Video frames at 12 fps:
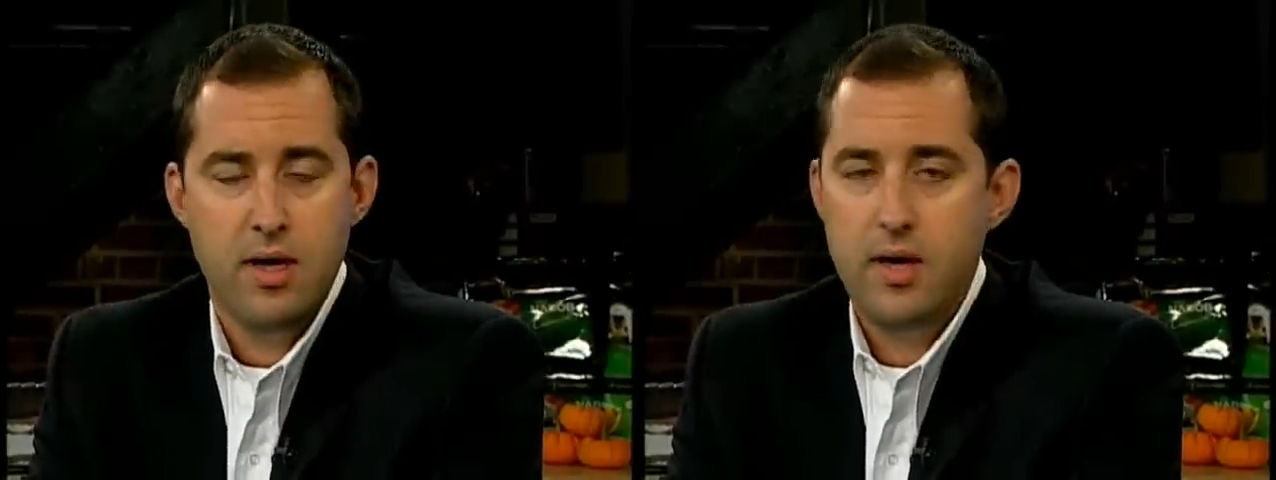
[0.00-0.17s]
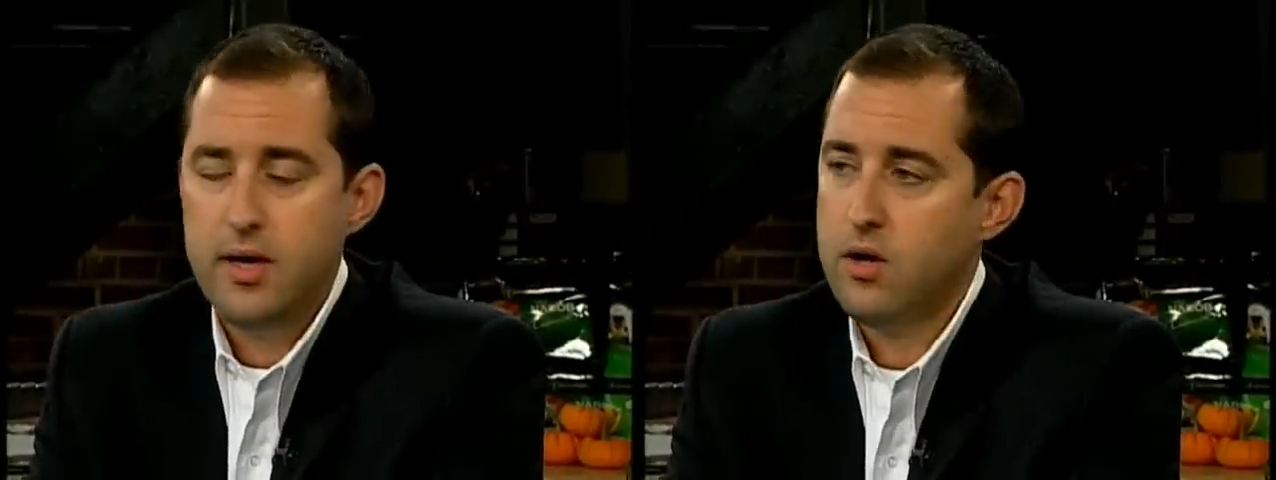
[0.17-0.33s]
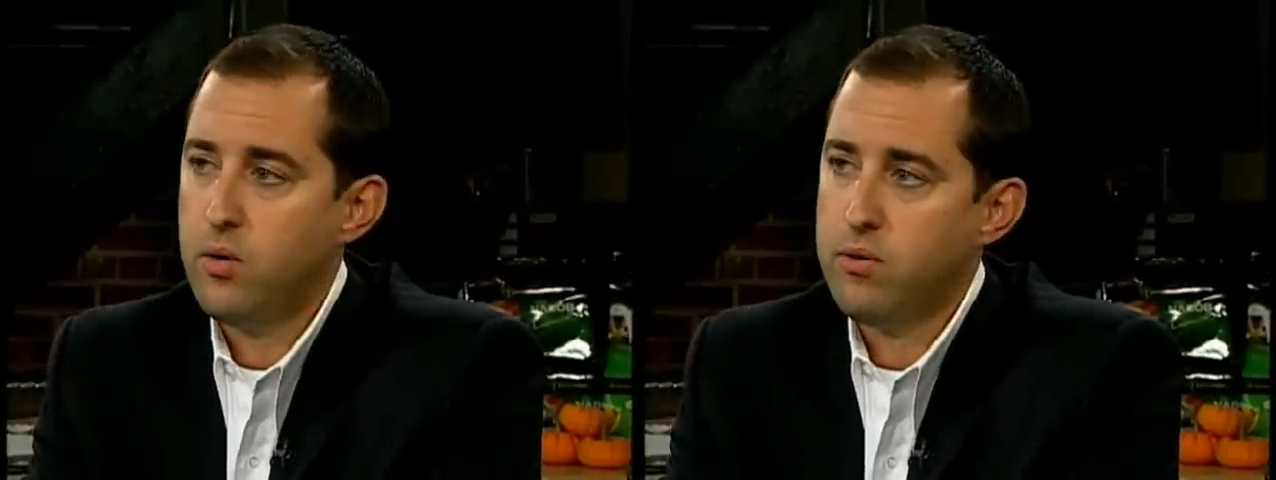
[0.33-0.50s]

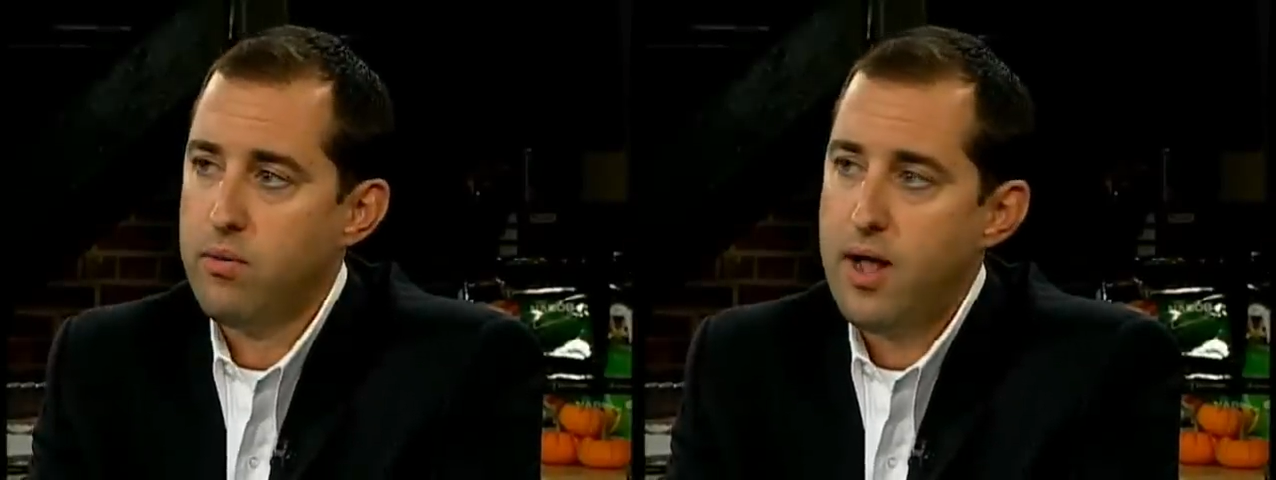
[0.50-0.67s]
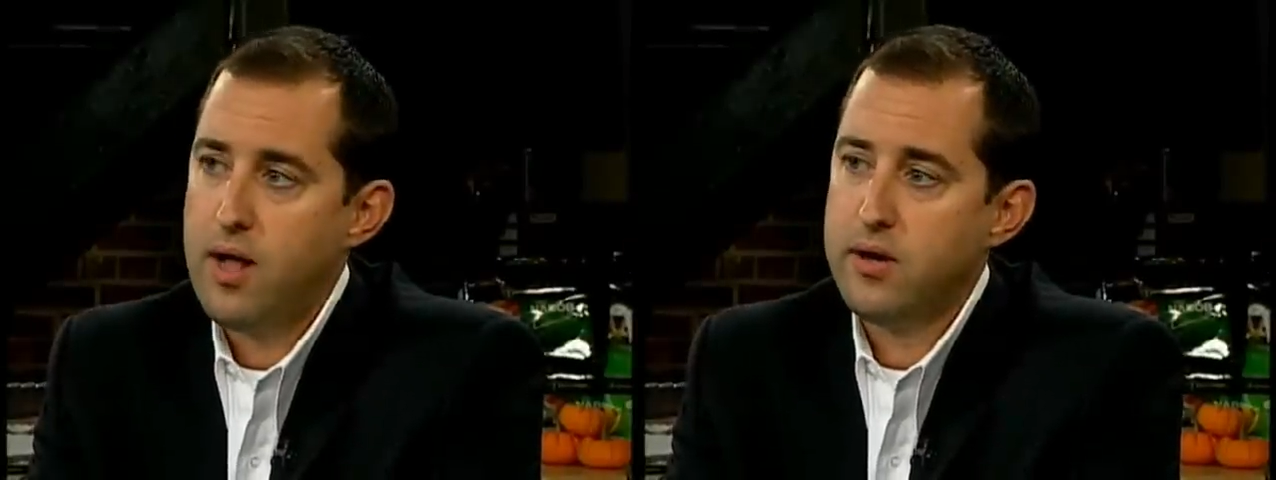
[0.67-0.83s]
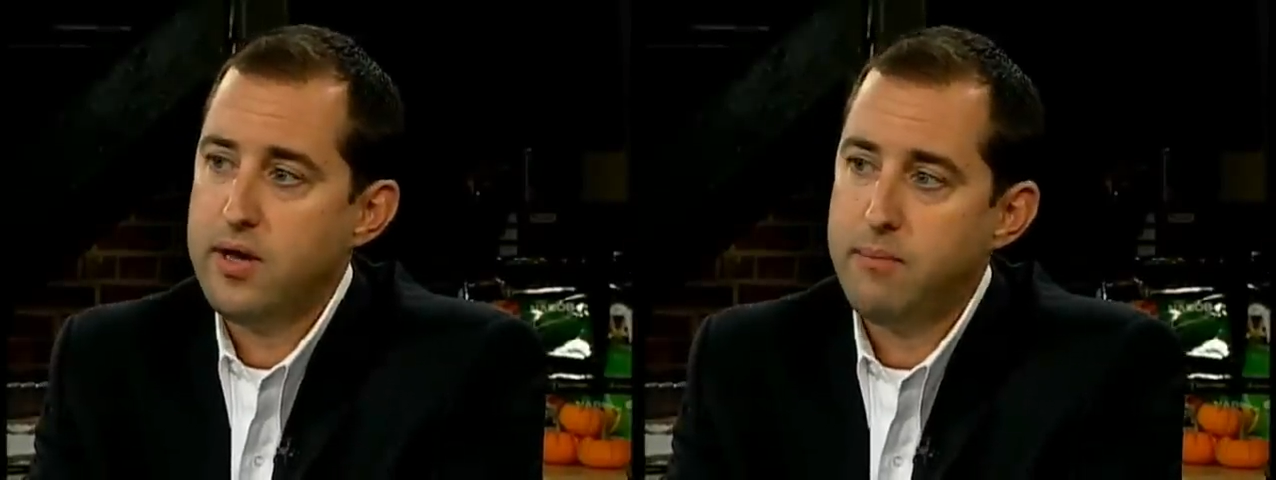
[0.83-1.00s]
in
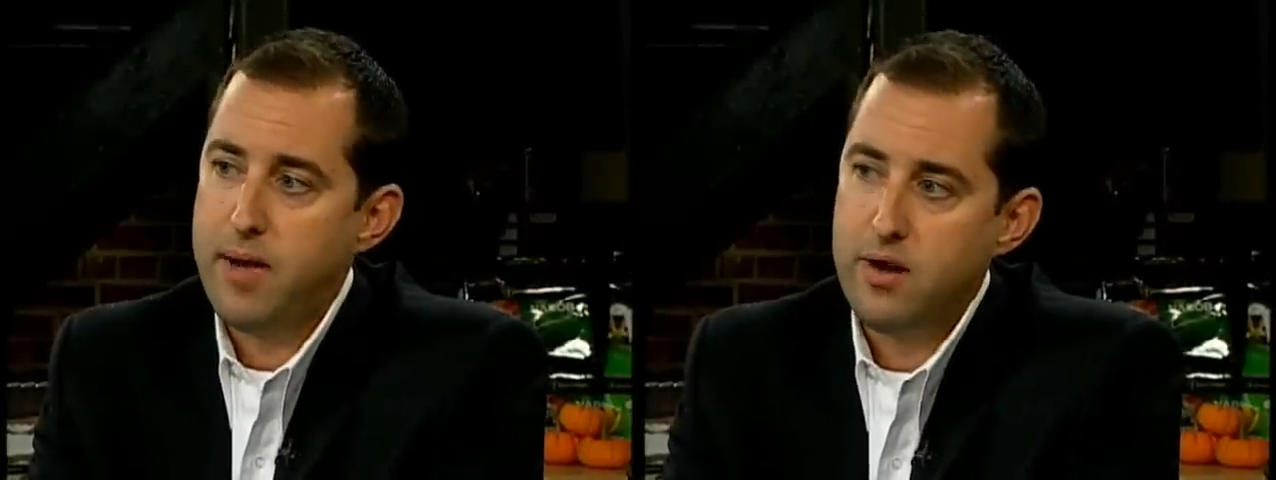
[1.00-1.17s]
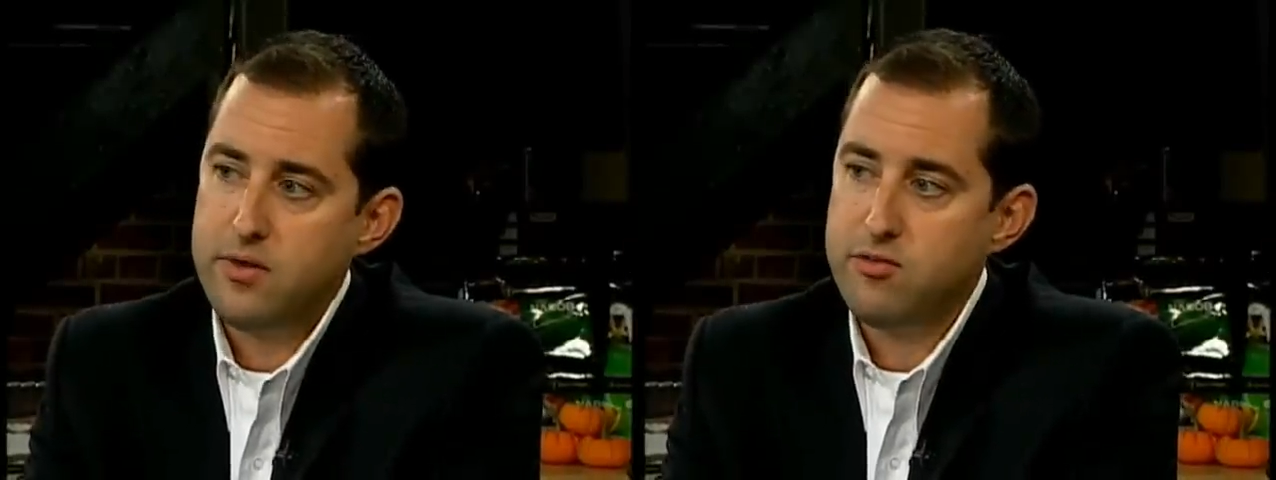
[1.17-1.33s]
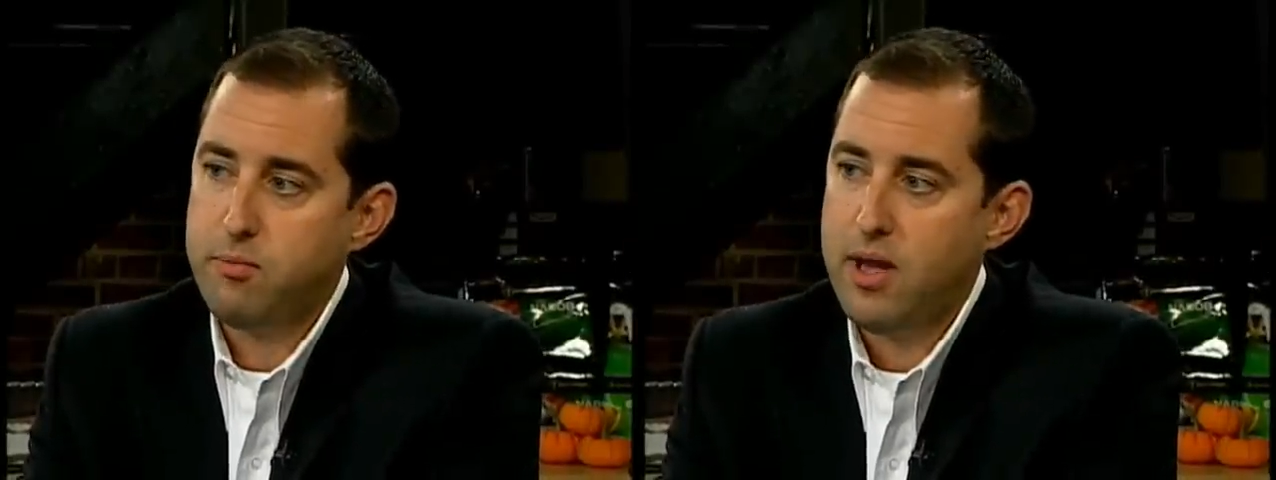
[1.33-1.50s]
reality, a
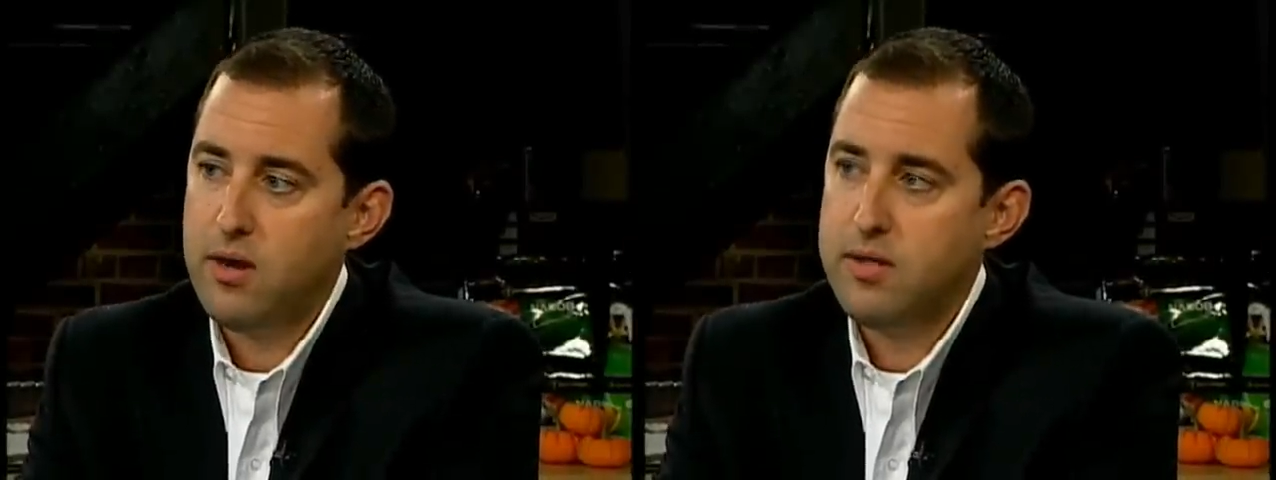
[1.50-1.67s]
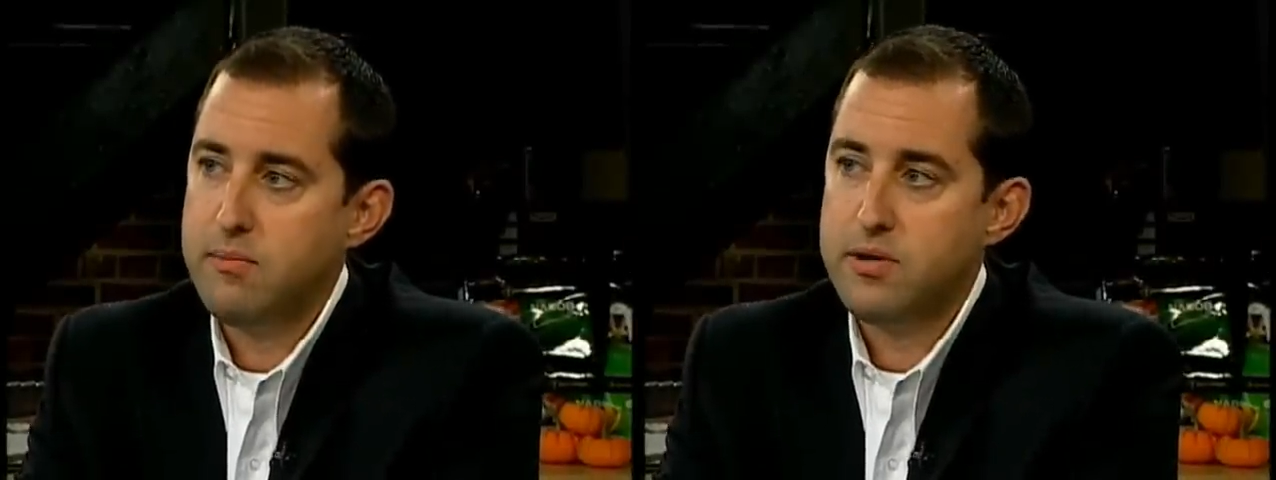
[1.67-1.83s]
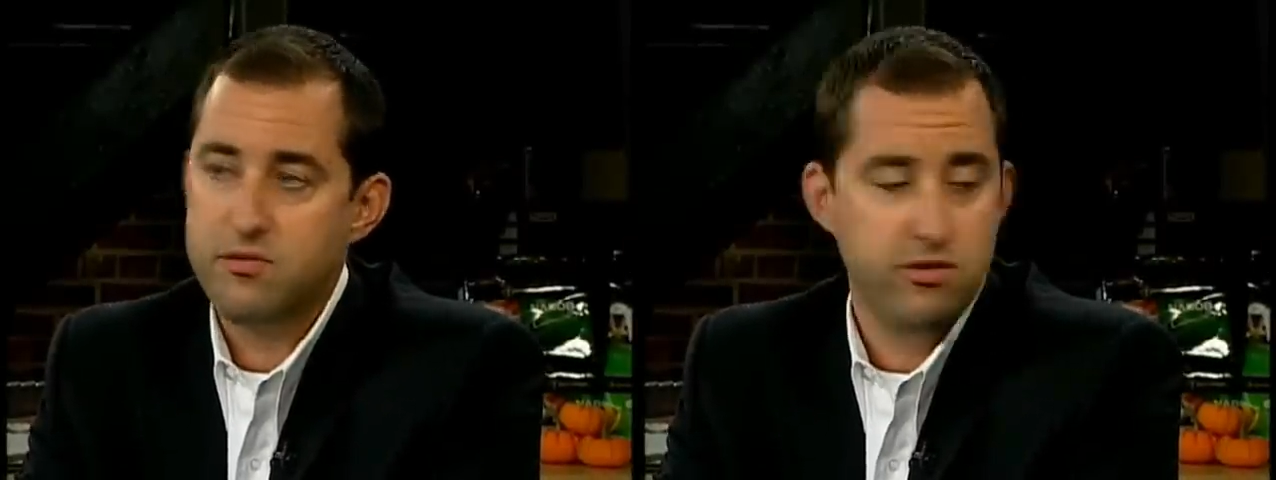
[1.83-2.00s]
penalty is a penalty,
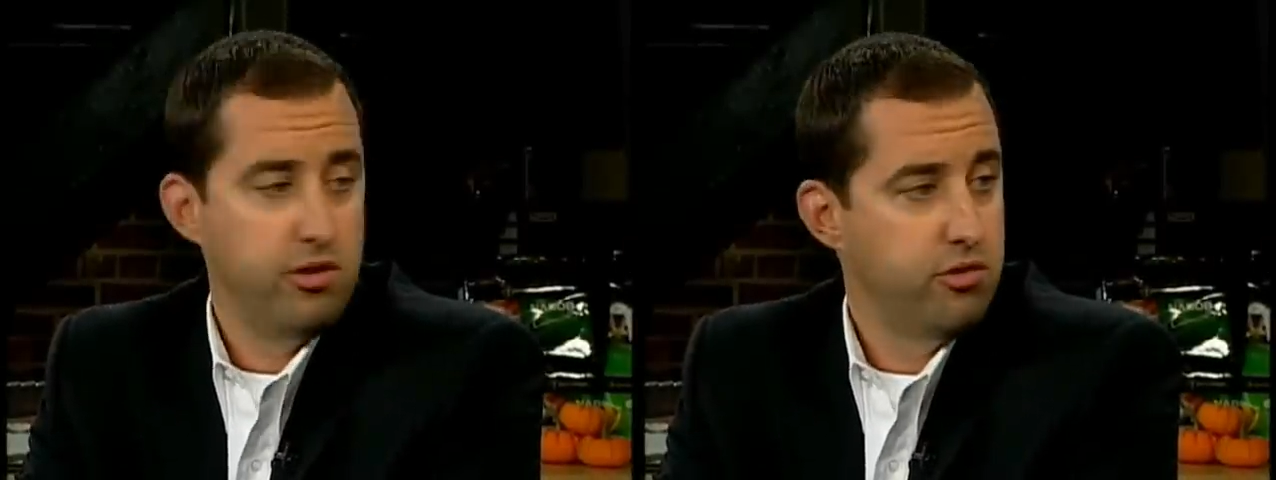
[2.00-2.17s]
but it's